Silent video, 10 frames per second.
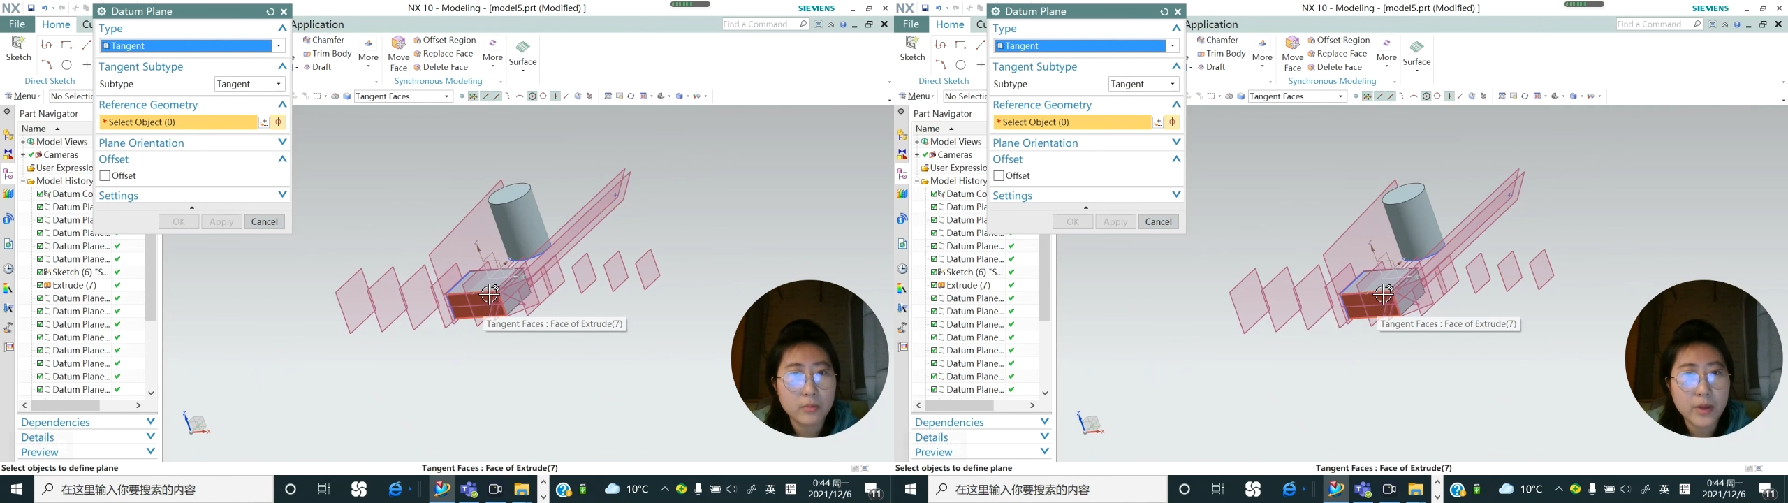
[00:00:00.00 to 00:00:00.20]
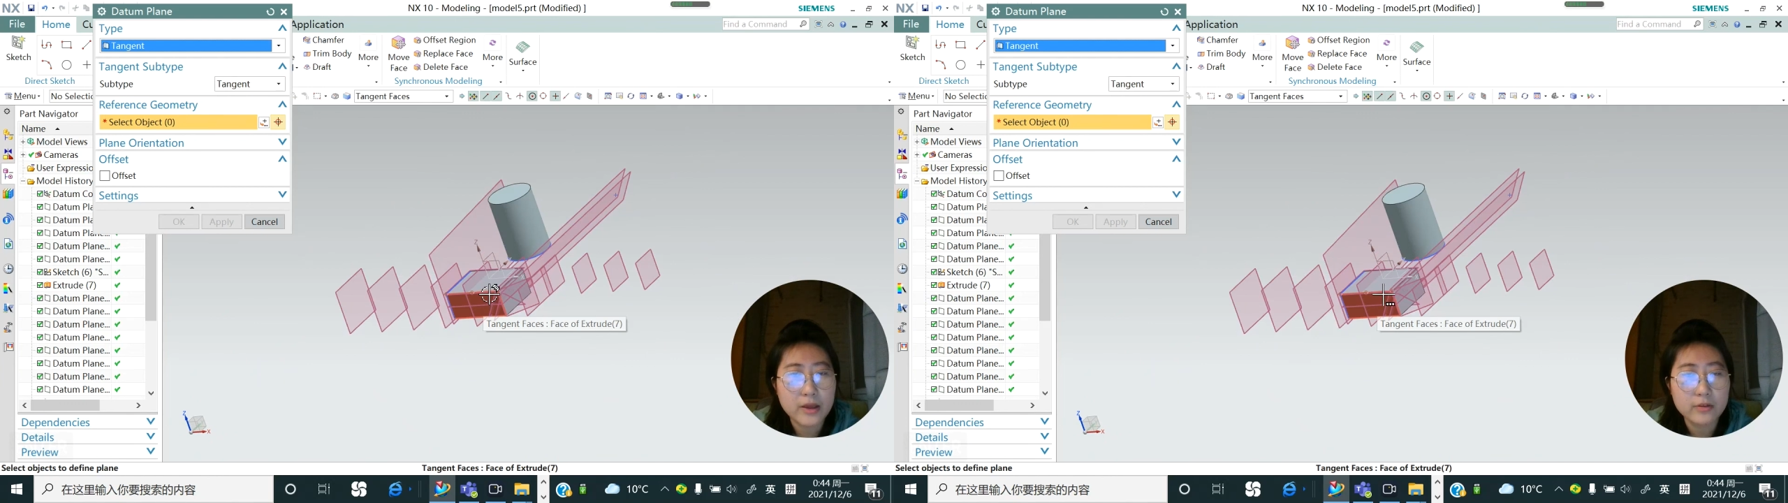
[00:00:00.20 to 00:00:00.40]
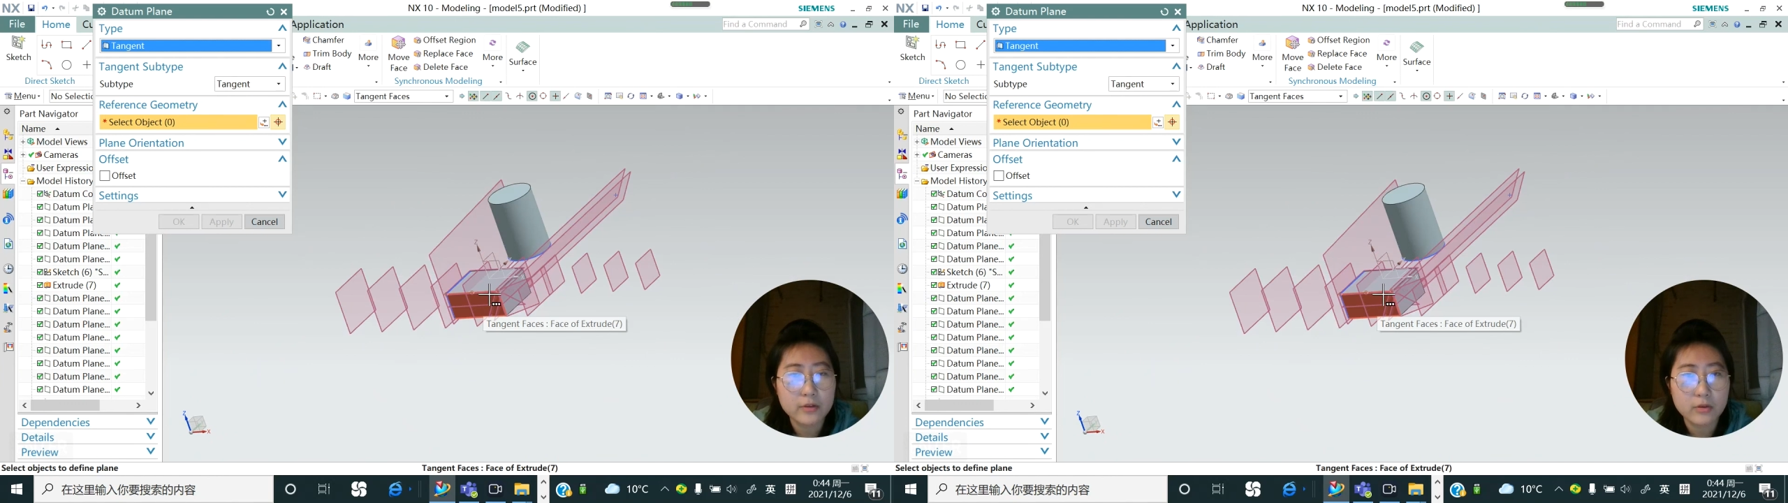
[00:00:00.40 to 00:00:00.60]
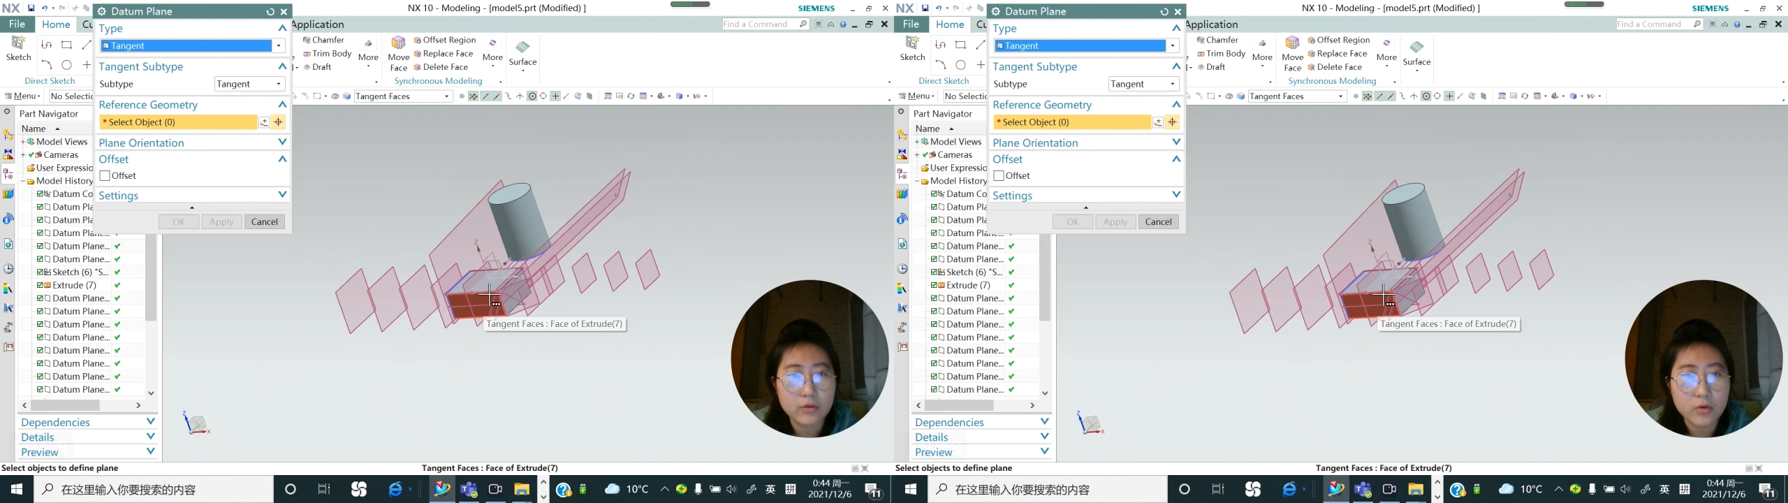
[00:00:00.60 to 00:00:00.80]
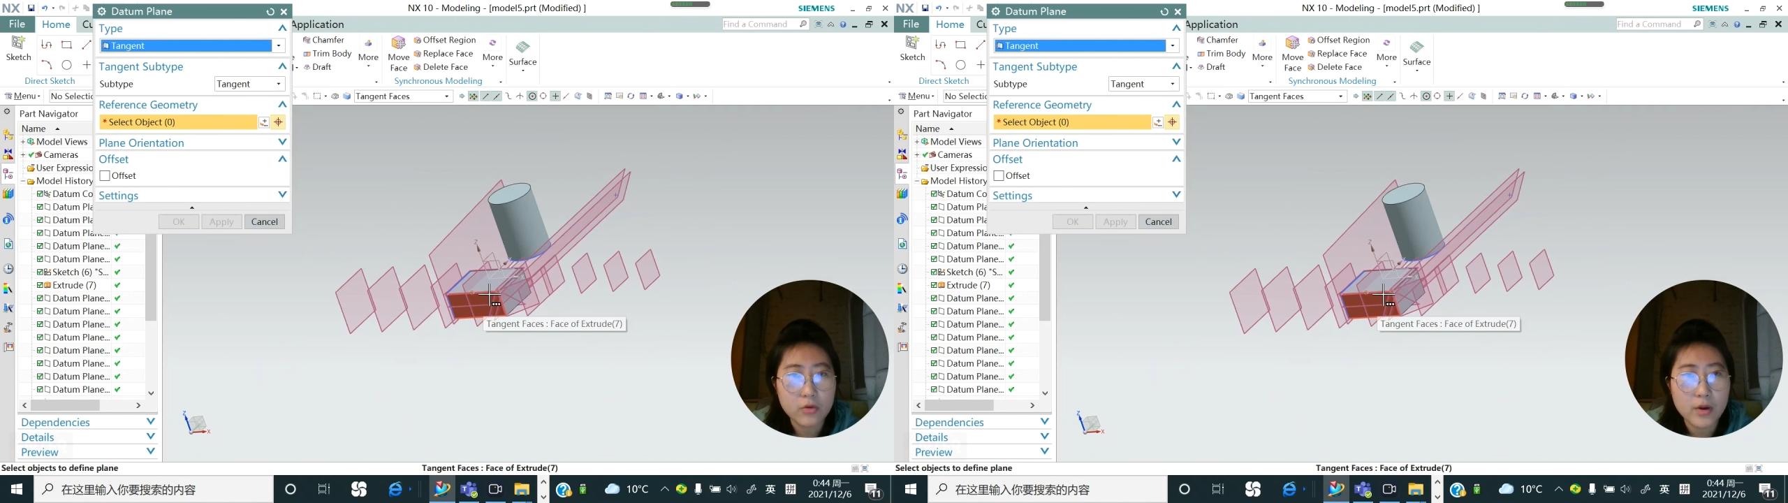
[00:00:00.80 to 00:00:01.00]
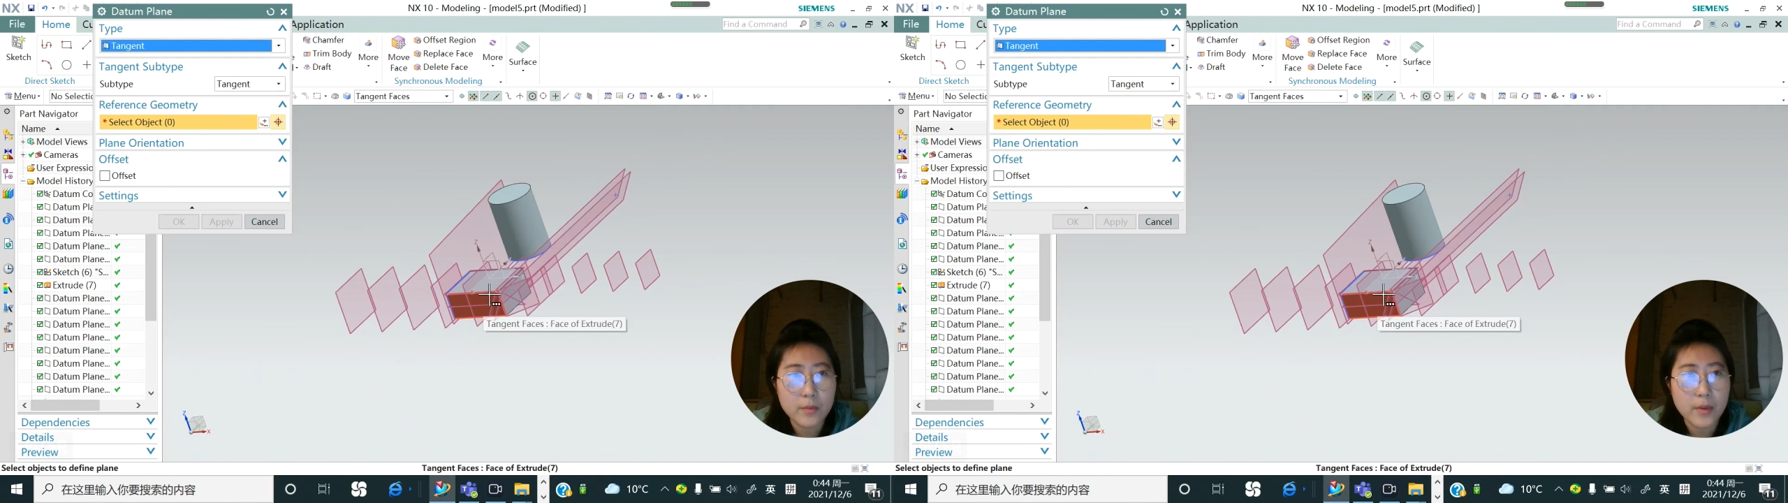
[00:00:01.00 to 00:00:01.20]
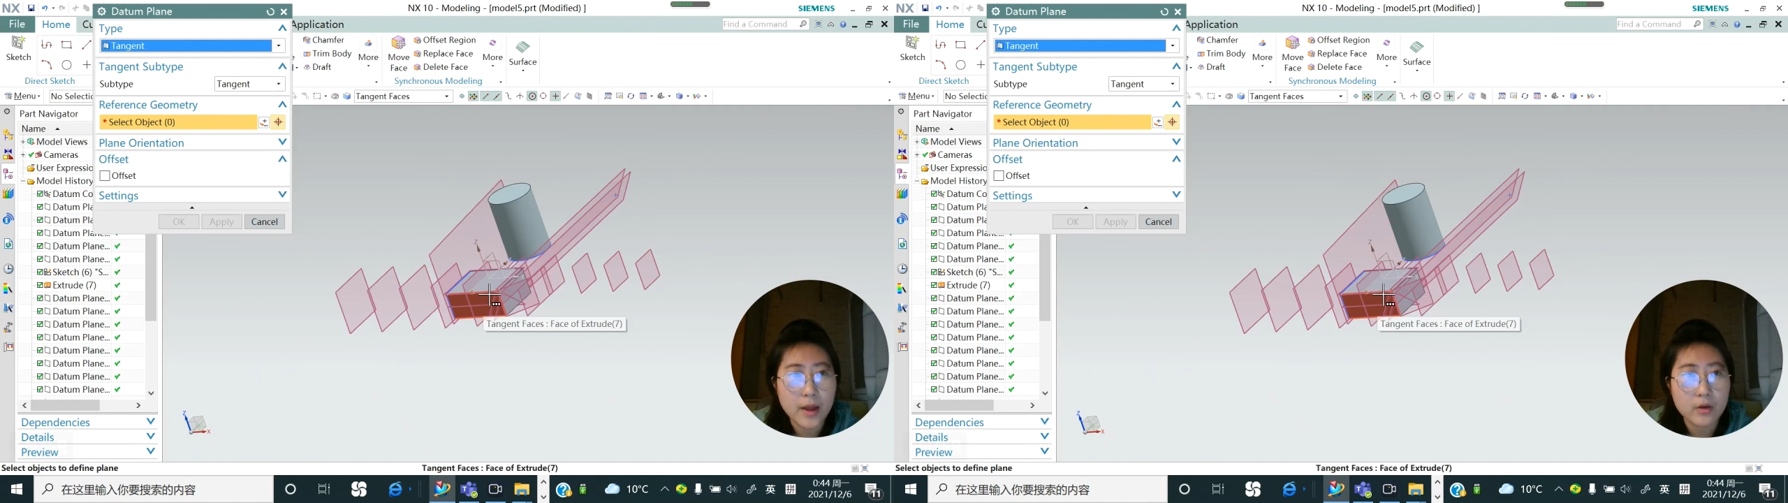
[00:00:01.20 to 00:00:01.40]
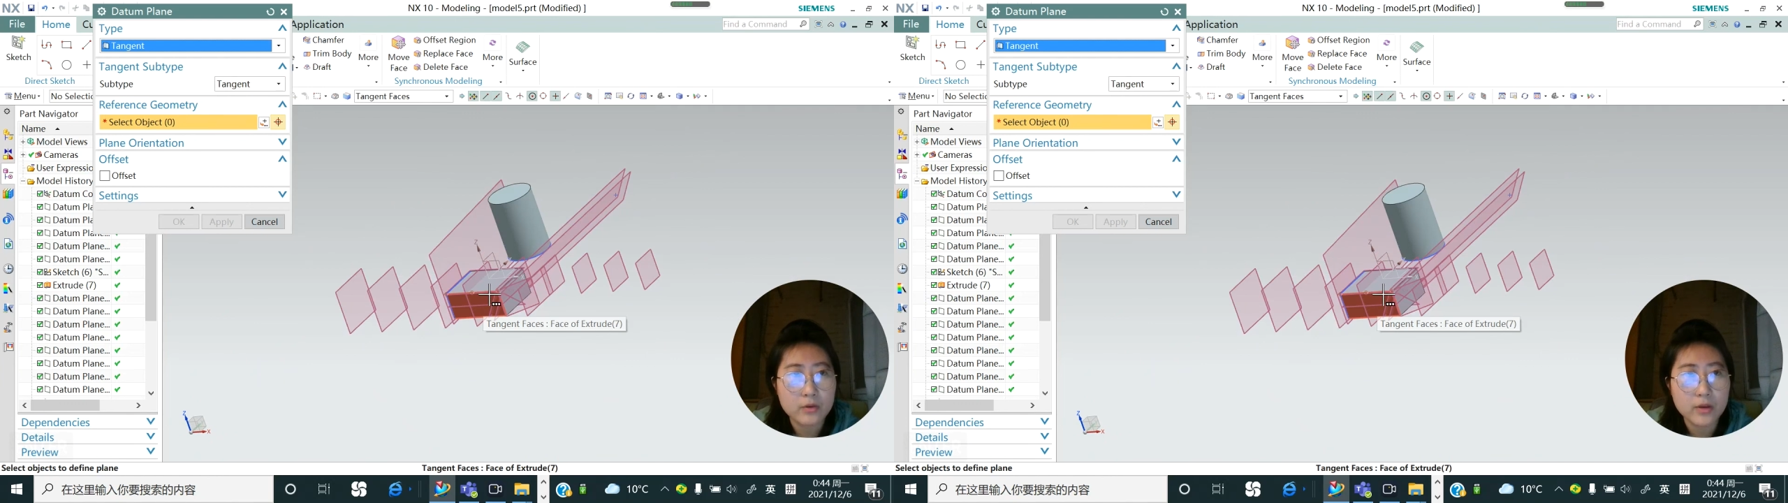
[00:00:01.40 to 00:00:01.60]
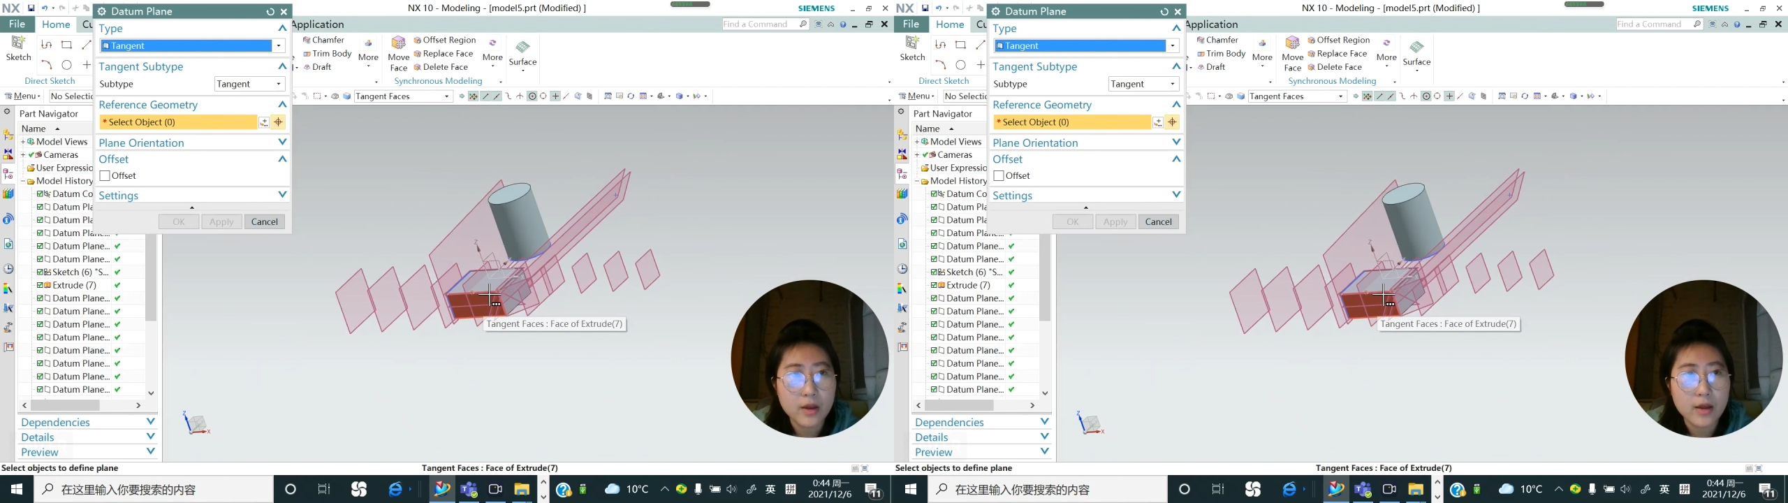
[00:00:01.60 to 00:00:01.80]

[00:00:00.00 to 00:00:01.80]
basic tutorial about